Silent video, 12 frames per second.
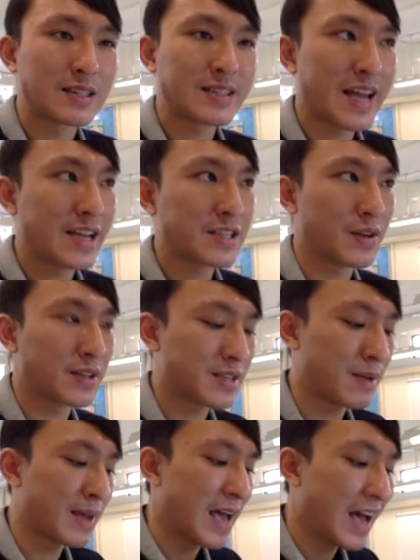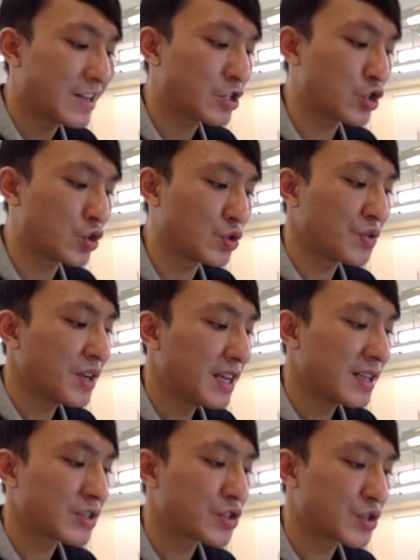test or exam may ask you to
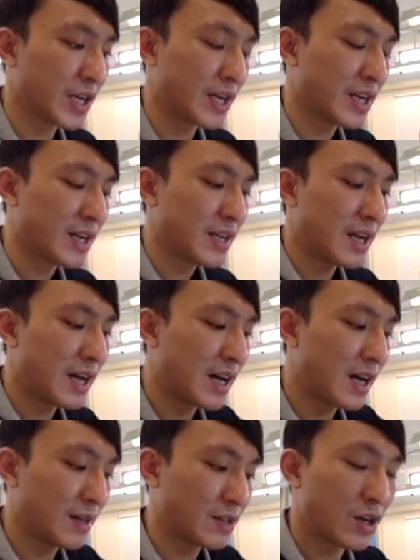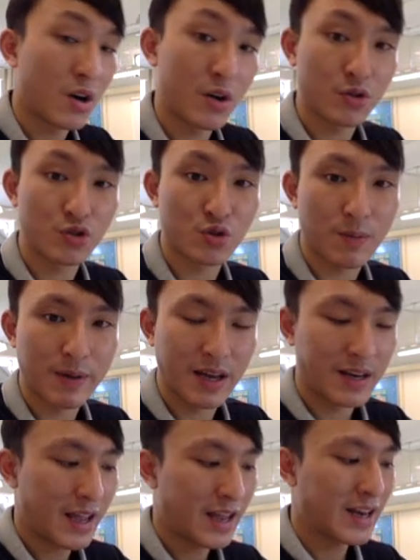illustrate the oil droplet
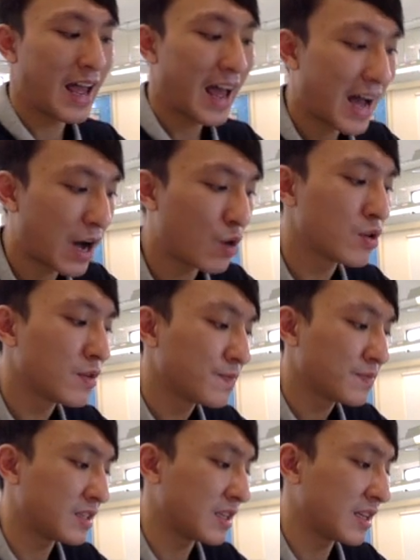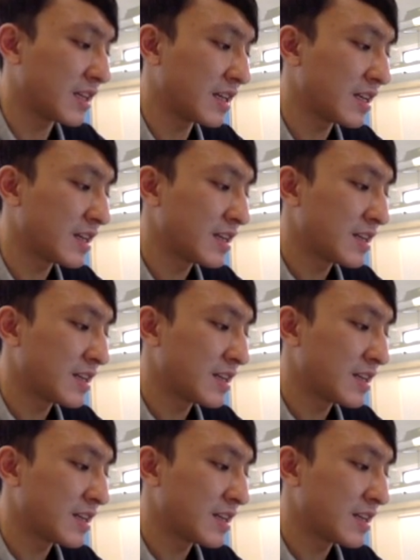and how the